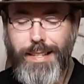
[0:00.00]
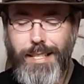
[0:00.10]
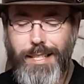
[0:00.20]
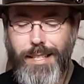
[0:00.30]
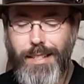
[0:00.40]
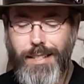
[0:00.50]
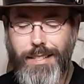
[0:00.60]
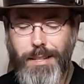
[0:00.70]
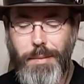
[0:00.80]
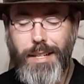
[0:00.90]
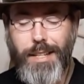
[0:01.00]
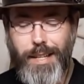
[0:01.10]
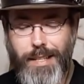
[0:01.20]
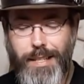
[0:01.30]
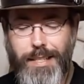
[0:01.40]
This, something
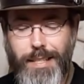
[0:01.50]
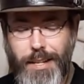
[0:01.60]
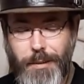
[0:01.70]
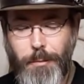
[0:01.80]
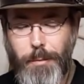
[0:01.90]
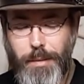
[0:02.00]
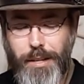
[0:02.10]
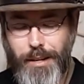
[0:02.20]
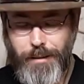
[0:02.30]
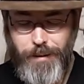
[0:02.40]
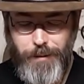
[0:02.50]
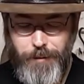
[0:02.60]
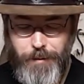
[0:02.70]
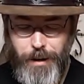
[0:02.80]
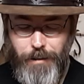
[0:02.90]
like this would be
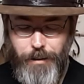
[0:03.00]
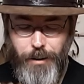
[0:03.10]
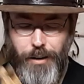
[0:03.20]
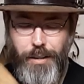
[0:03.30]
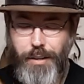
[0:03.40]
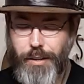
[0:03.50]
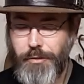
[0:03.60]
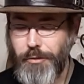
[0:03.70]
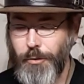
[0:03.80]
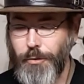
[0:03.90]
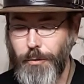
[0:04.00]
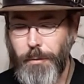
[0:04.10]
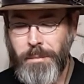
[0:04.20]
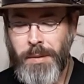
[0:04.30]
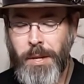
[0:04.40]
very, very
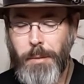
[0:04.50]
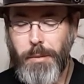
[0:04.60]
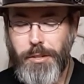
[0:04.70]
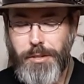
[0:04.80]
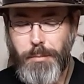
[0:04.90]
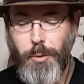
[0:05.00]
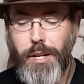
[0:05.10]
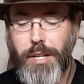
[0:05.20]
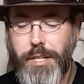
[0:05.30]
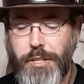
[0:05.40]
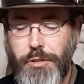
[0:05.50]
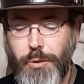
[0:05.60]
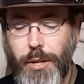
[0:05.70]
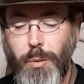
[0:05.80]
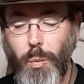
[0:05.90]
useful. But the sporting
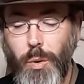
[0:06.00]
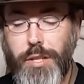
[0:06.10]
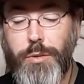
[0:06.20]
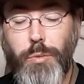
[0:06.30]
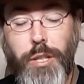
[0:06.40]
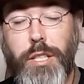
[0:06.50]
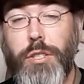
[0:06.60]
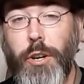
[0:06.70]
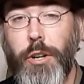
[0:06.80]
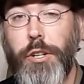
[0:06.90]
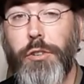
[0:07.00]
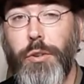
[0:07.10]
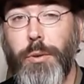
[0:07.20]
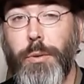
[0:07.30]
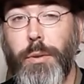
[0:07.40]
industry was really starting
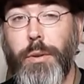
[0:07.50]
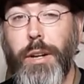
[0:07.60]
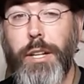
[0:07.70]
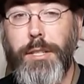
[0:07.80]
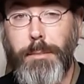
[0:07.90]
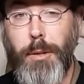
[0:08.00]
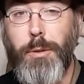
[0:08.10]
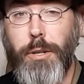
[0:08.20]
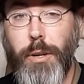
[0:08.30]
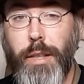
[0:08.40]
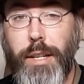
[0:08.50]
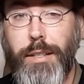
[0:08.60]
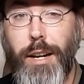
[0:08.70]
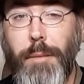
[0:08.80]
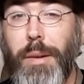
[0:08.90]
to explode during that
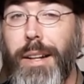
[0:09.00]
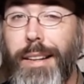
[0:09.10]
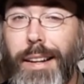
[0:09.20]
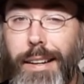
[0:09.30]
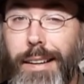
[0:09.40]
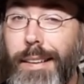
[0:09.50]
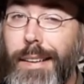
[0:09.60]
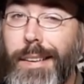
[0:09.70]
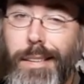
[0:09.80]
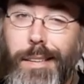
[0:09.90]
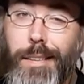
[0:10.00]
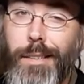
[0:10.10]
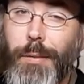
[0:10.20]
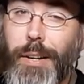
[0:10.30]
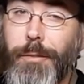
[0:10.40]
time. And then, you
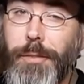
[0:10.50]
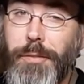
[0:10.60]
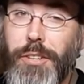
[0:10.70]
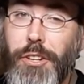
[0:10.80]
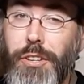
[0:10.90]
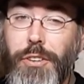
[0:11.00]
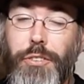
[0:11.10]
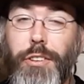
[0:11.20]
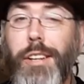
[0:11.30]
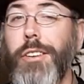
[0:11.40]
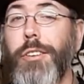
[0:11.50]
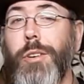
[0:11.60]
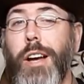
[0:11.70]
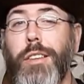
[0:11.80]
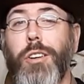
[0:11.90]
know, about fifteen years later,
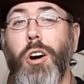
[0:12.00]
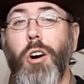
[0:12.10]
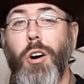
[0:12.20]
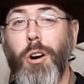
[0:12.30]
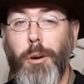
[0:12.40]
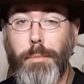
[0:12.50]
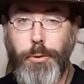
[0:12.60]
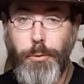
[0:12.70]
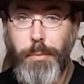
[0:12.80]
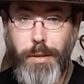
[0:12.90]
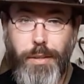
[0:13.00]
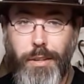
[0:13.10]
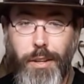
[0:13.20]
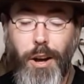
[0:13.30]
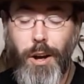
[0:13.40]
you got the car boom,
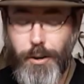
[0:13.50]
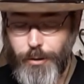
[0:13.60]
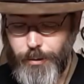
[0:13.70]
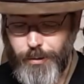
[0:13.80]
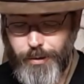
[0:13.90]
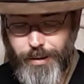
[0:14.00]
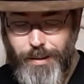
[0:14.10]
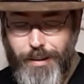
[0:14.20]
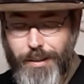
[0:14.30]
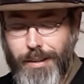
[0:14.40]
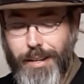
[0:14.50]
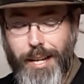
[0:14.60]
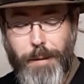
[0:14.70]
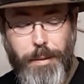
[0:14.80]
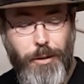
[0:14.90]
the auto
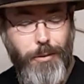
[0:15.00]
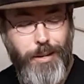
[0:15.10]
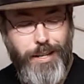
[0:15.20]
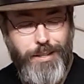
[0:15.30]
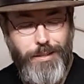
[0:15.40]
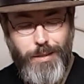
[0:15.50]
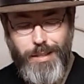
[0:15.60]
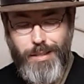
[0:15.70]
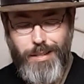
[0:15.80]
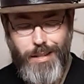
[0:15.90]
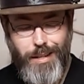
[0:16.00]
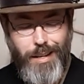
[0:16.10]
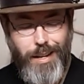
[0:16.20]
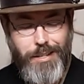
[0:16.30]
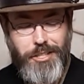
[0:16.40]
camping craze. So this is
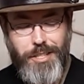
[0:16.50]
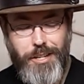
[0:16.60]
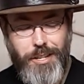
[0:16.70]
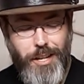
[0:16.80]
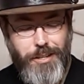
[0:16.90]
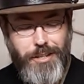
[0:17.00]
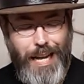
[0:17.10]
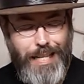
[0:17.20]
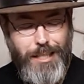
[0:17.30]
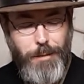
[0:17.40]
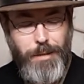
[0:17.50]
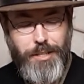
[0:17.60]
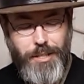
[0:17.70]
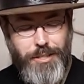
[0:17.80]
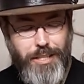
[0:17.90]
just another
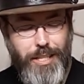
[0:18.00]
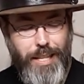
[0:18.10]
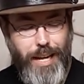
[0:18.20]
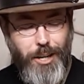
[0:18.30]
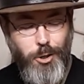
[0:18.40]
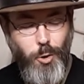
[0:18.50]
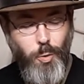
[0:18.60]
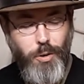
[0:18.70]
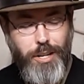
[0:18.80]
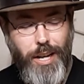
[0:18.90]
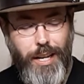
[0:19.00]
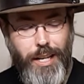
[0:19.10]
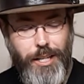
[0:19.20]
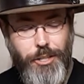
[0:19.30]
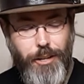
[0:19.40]
testament to that golden
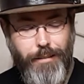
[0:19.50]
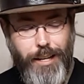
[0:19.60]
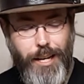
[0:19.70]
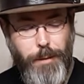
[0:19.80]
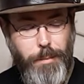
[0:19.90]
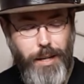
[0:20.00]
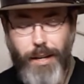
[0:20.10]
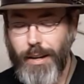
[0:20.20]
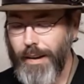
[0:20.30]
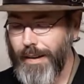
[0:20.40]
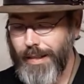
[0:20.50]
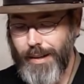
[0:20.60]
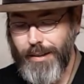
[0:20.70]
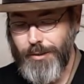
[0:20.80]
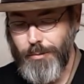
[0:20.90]
age of camping
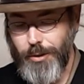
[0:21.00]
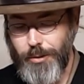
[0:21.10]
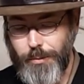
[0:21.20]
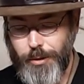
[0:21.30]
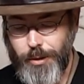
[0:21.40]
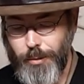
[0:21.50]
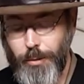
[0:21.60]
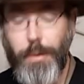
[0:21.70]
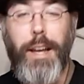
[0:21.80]
that is really, really cool.